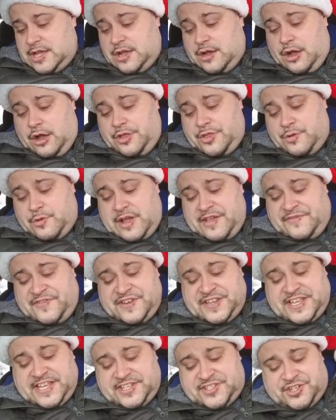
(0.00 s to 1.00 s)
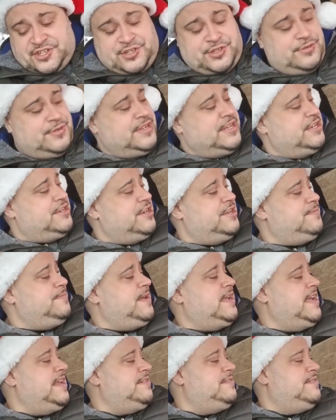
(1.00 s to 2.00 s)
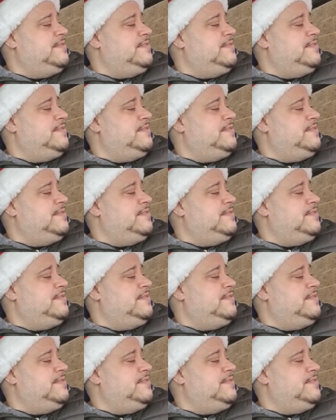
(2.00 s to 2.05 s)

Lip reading: Oh, the wife and kids are doing good, man.